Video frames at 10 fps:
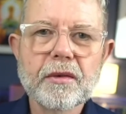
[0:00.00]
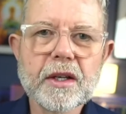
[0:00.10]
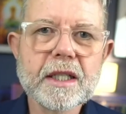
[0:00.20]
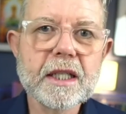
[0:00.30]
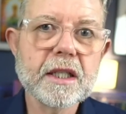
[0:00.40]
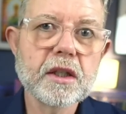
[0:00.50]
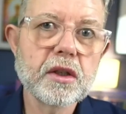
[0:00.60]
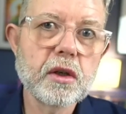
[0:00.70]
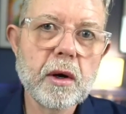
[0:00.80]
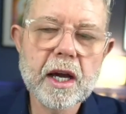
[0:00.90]
This is the
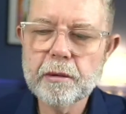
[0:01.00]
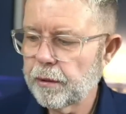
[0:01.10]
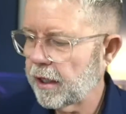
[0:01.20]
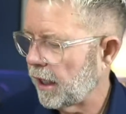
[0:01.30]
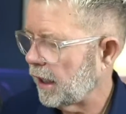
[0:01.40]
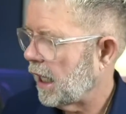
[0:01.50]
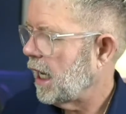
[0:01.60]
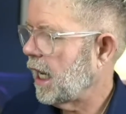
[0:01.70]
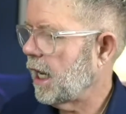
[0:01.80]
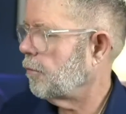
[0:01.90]
new way of being.
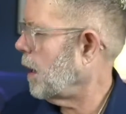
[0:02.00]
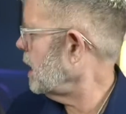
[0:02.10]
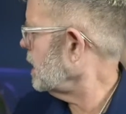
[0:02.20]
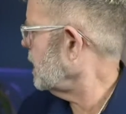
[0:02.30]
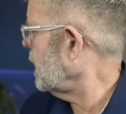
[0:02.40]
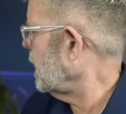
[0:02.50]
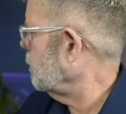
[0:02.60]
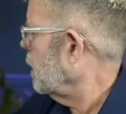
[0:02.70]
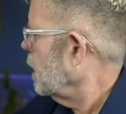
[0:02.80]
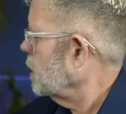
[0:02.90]
It might seem